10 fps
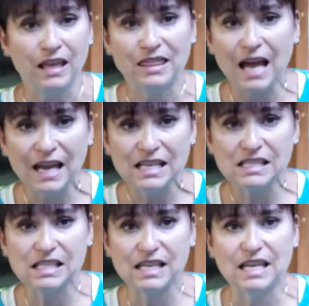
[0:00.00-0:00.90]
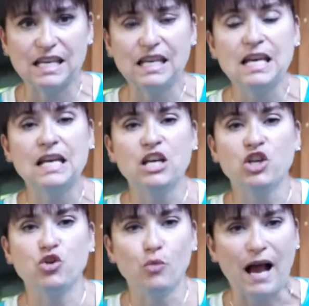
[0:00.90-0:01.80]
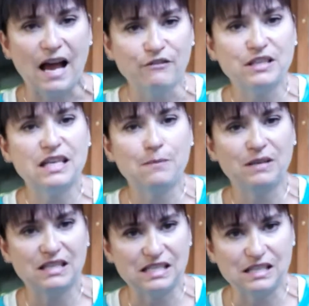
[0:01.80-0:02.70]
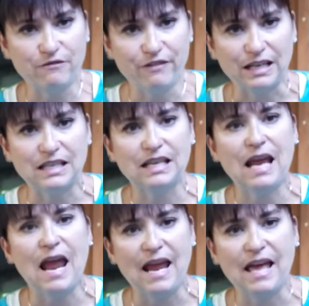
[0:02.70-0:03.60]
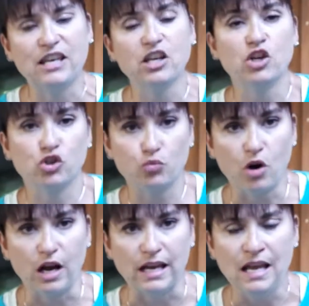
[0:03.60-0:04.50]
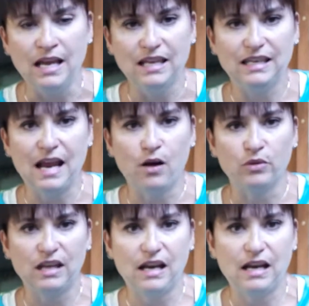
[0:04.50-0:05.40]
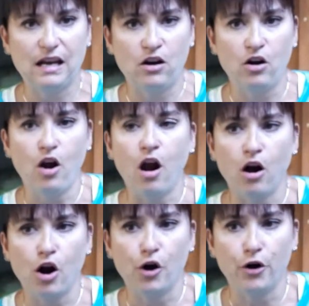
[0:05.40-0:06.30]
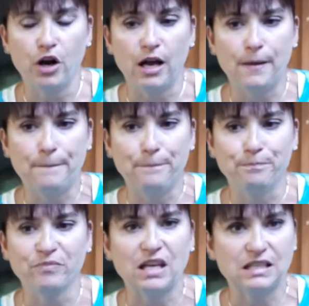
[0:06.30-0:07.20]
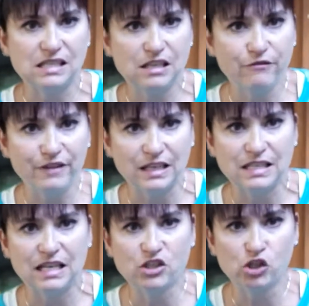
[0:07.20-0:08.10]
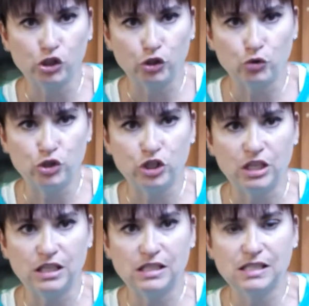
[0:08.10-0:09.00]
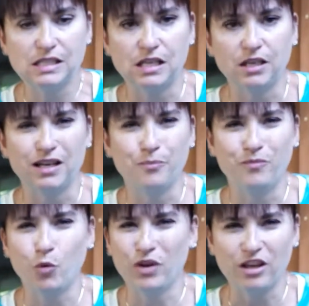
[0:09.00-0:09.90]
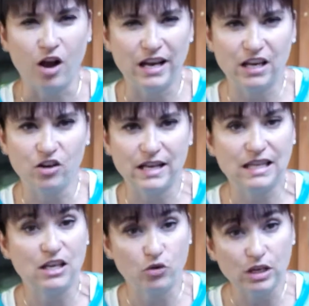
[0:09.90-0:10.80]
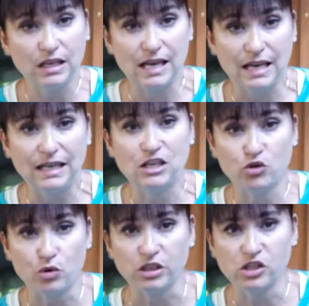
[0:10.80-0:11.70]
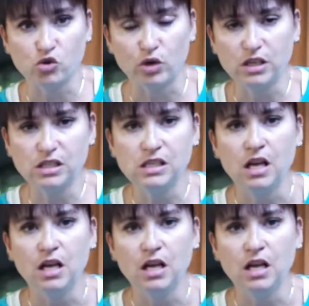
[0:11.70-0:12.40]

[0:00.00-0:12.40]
That is the key. You have to keep it disinfected and dry. Now, there are disinfecting solutions with iodine that you can get in drugstores.